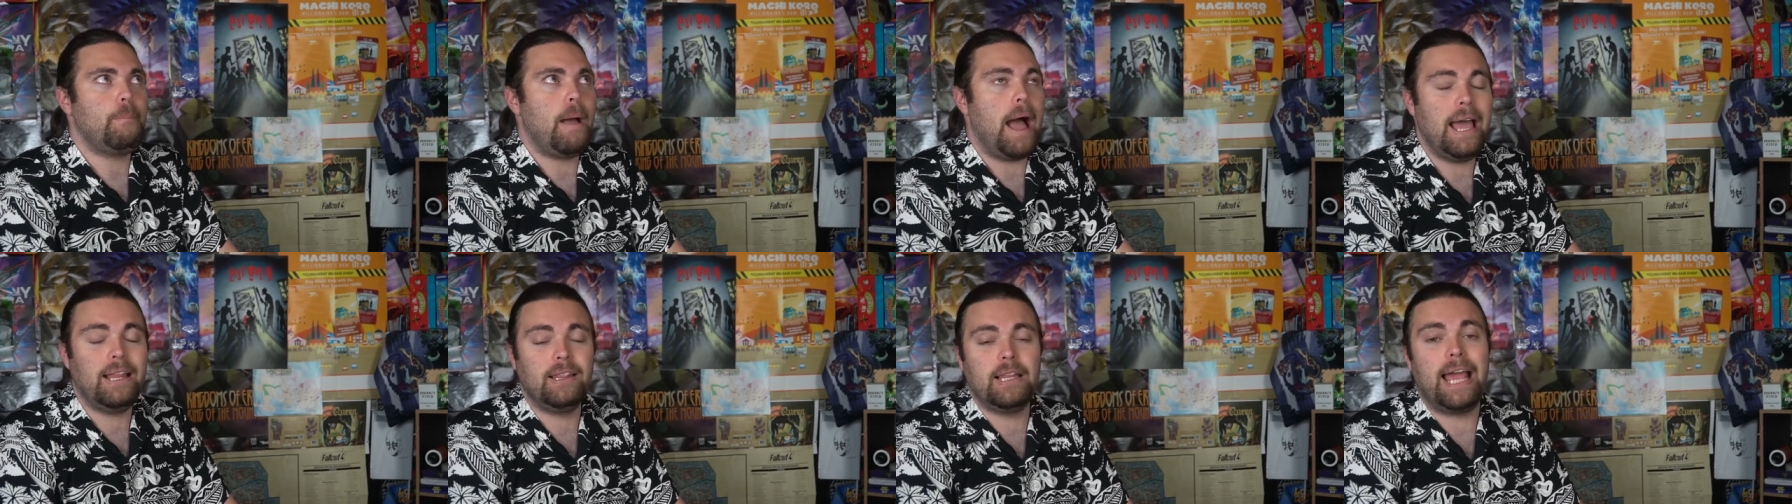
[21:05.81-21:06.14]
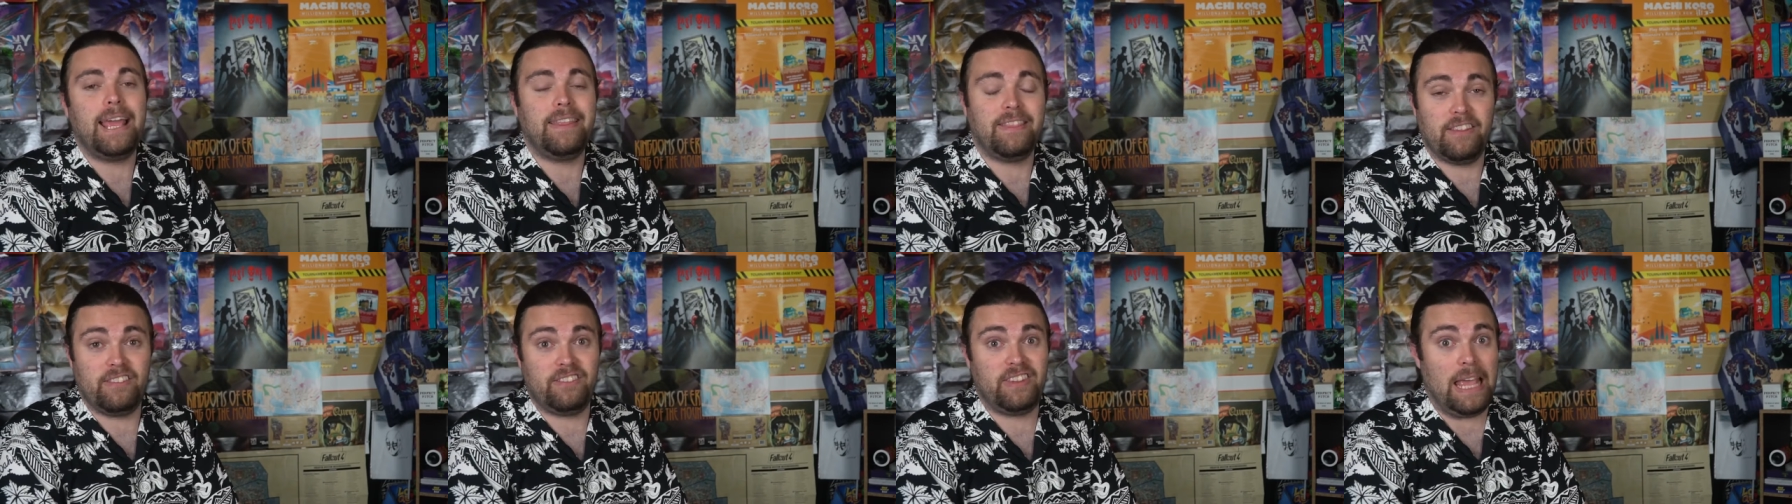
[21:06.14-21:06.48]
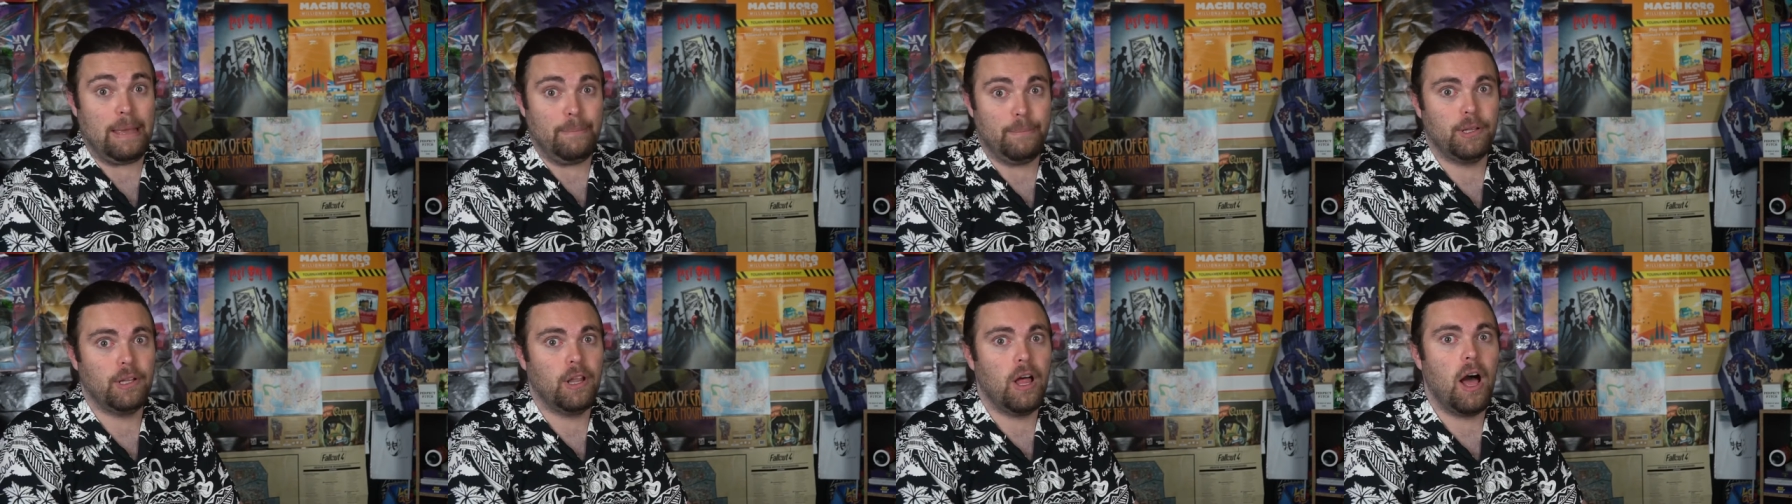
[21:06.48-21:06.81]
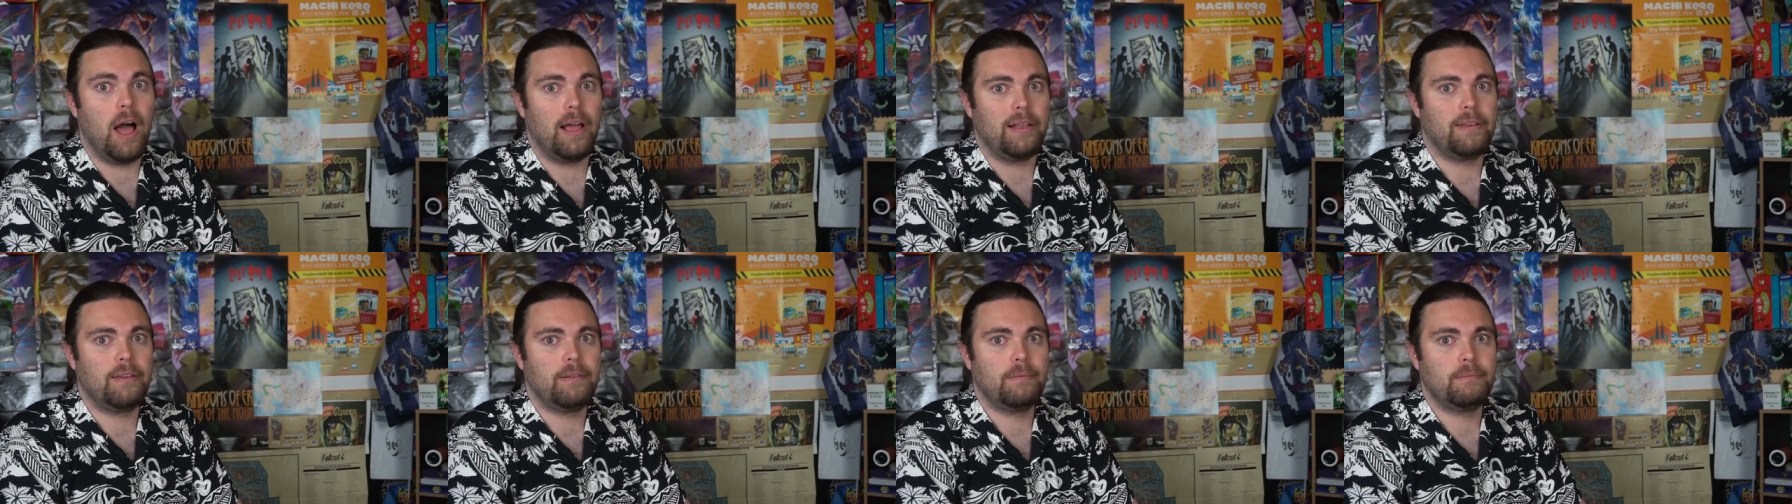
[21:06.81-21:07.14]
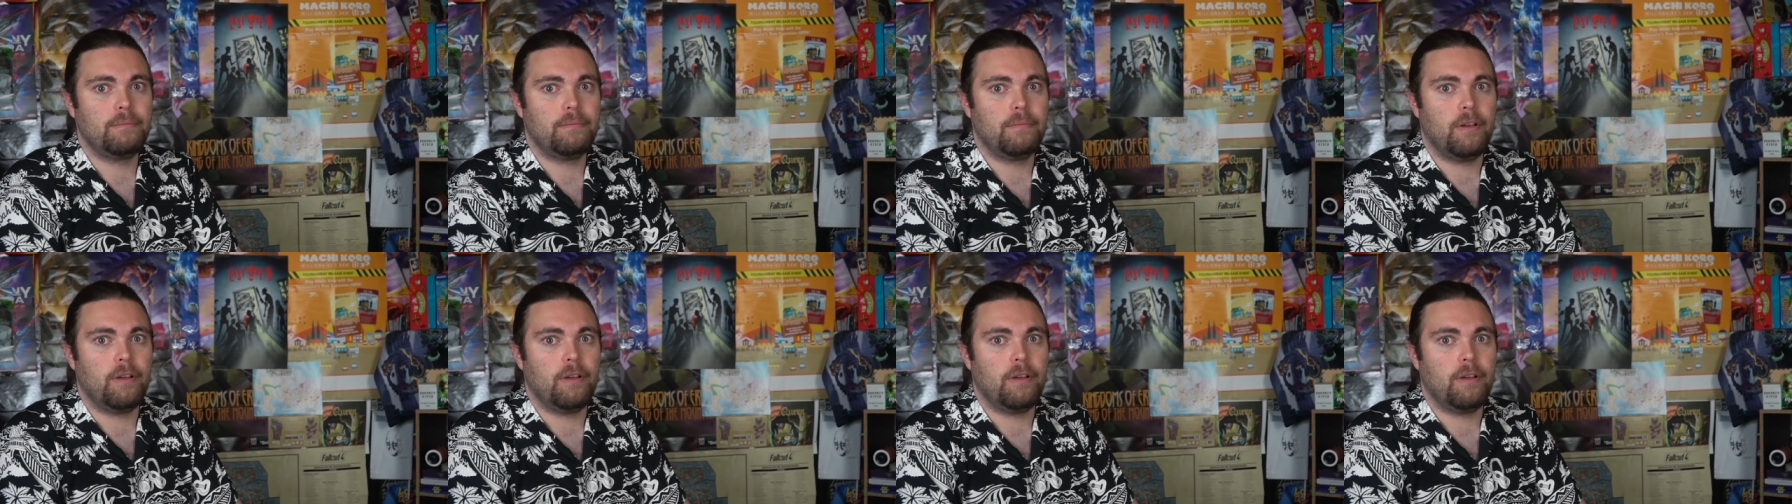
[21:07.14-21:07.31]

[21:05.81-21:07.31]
I like this game a lot.